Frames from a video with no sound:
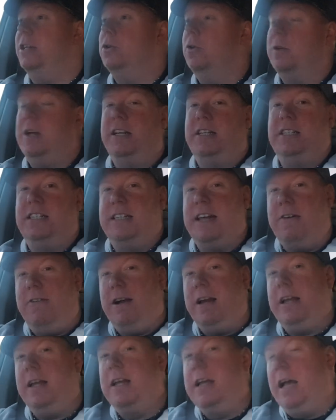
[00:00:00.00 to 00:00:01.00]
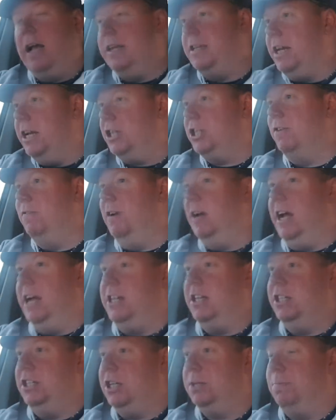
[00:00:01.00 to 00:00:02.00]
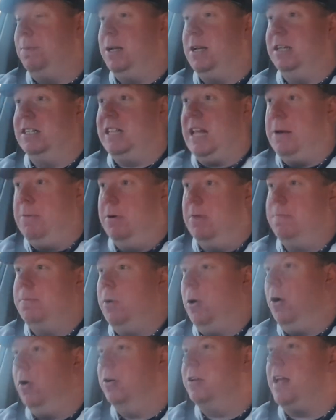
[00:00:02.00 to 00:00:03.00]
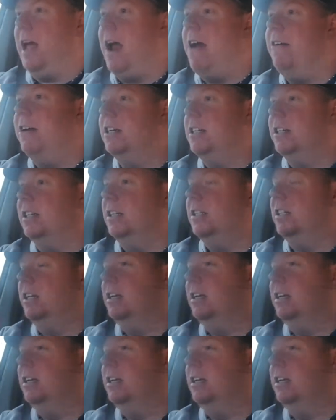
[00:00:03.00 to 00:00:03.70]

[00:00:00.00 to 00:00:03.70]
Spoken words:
not necessarily addiction related, just because they were odd characters.